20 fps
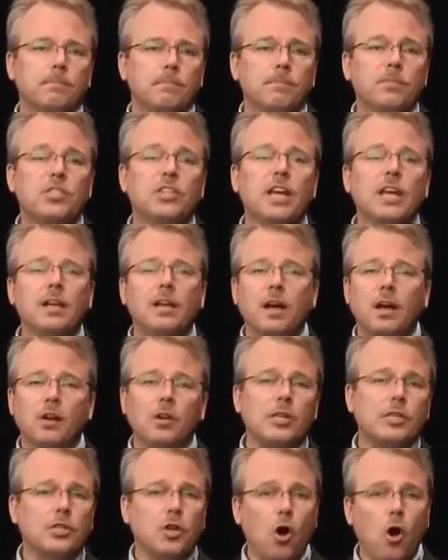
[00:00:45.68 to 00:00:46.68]
skin
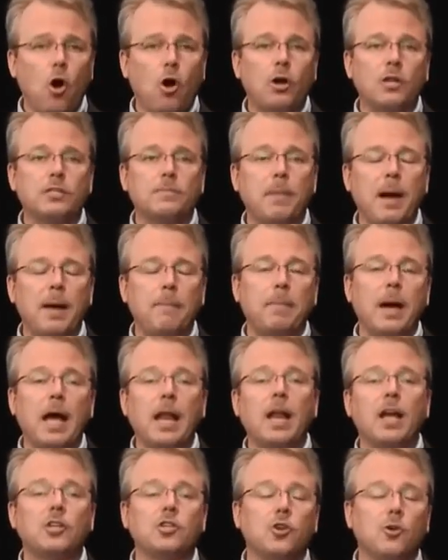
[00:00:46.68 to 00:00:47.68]
color is caused by a
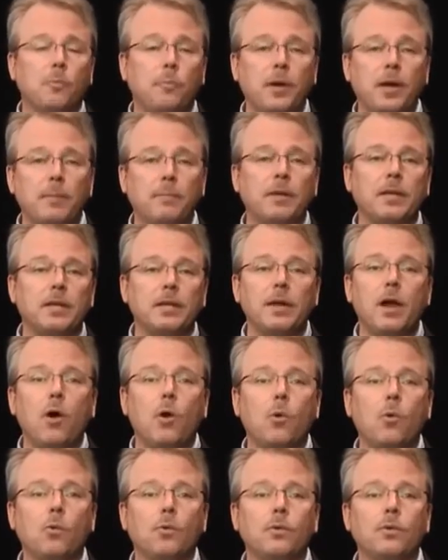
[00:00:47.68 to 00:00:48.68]
biological pigment
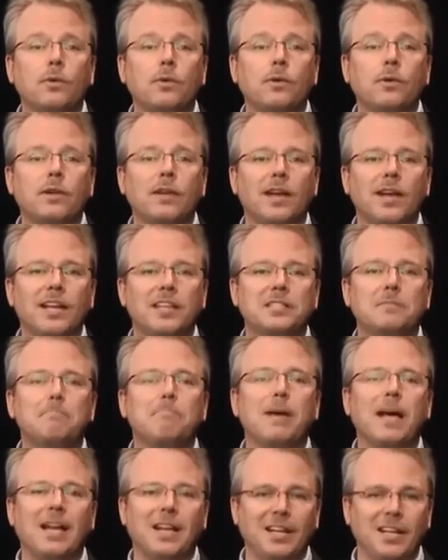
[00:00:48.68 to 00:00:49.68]
known as
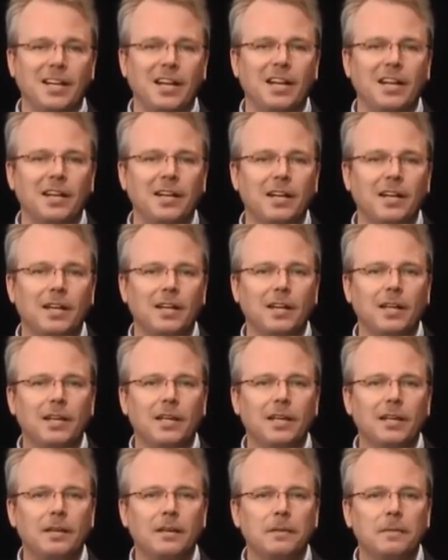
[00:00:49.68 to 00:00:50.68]
melanin.
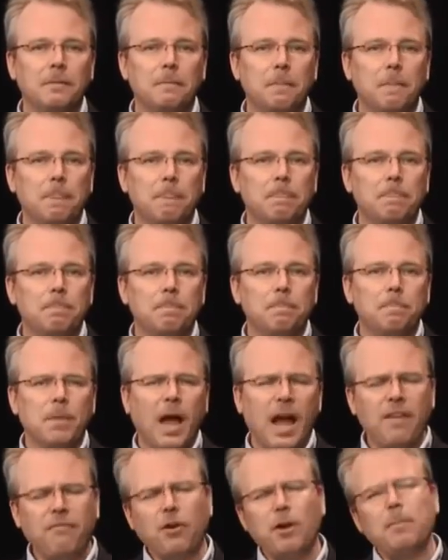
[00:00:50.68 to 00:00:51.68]

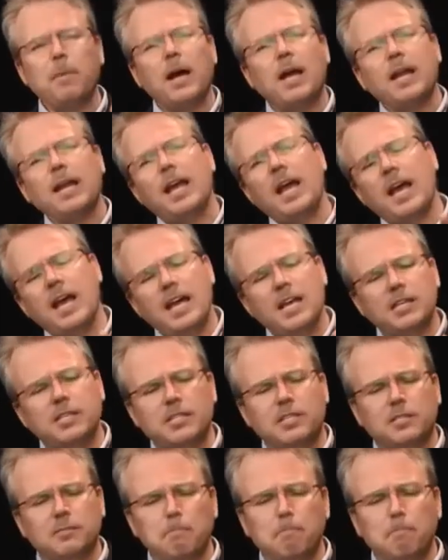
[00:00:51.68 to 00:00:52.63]
Everybody has